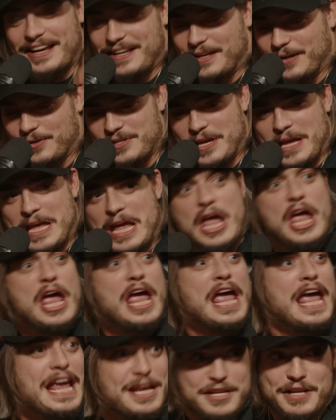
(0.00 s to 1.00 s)
And he goes, Is
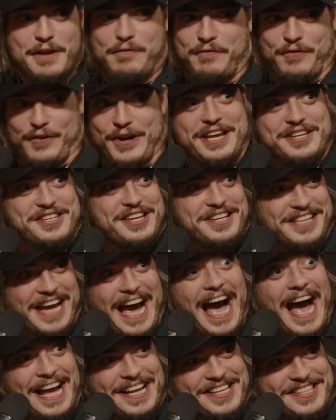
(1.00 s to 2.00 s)
it freezing,
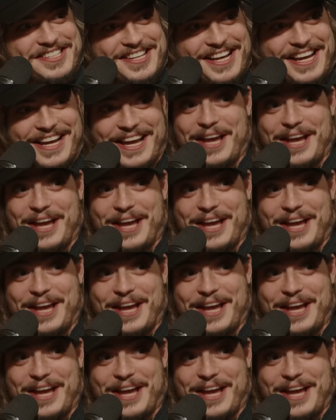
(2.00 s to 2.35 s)
guys?